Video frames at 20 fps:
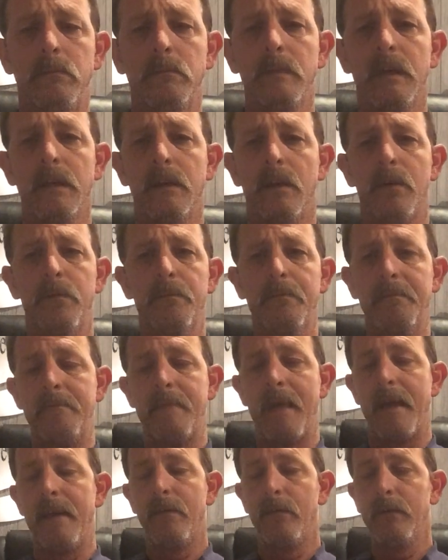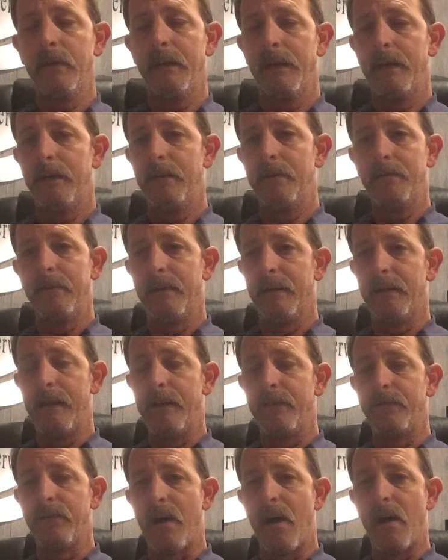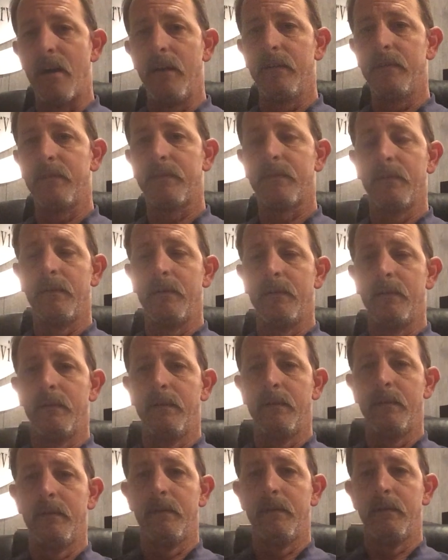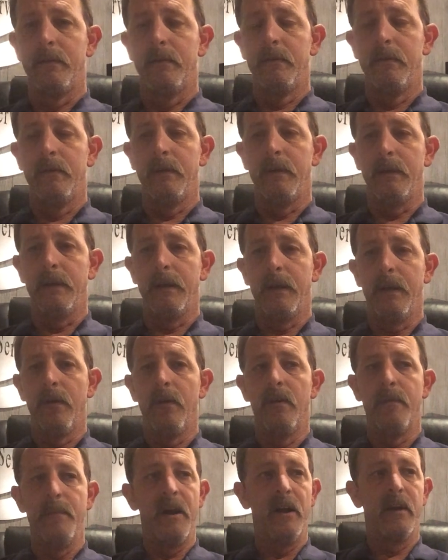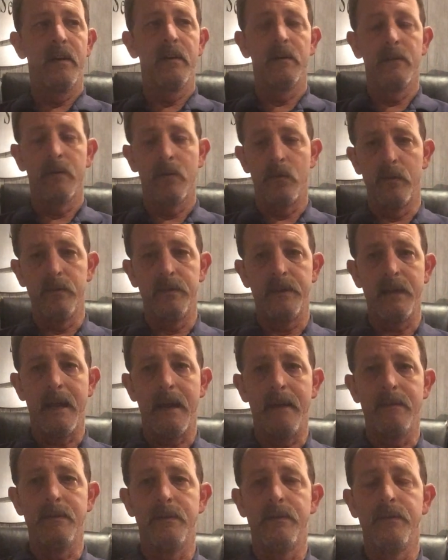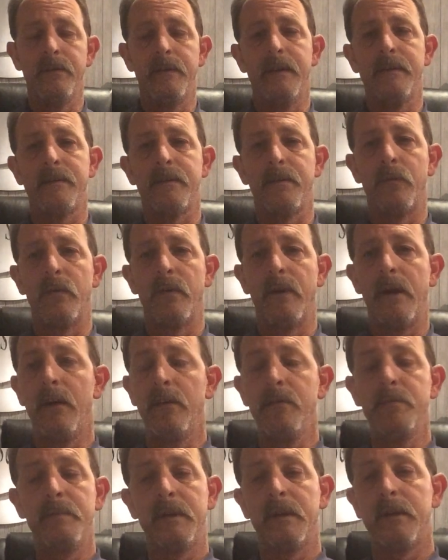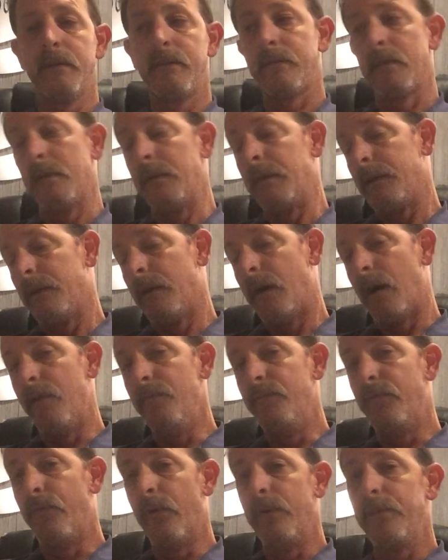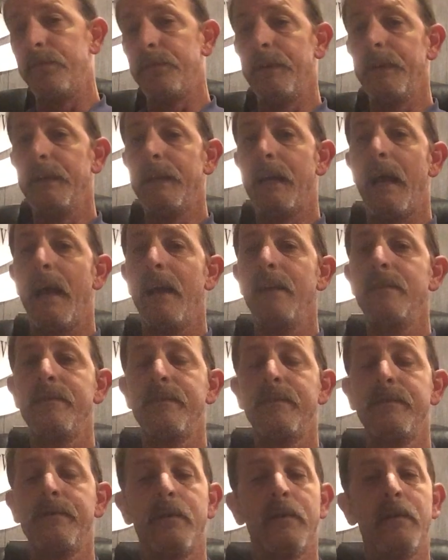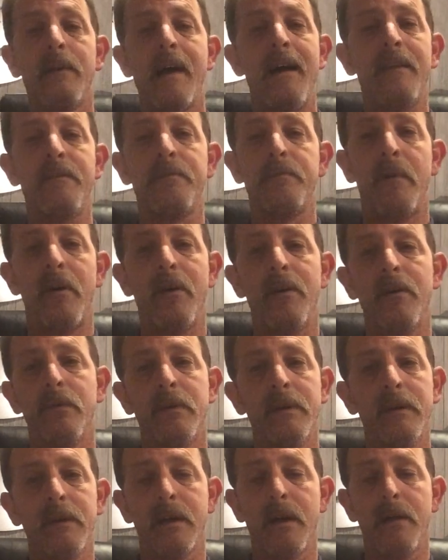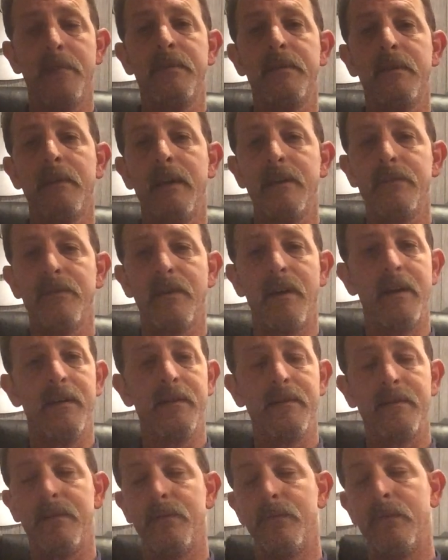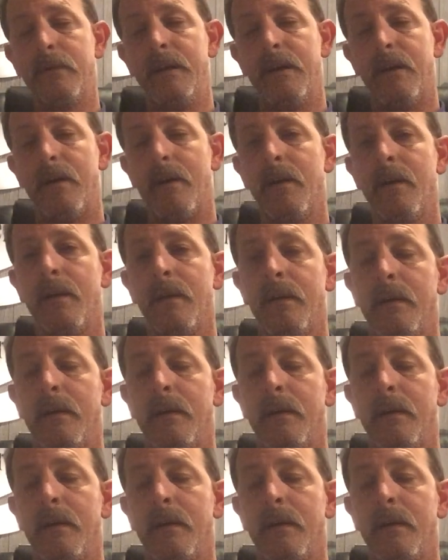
You know, they don't get the electronics here in America. Of course, they have to do that somewhere else because, unfortunately, the Asians are a lot smarter when it comes to electronics than we are.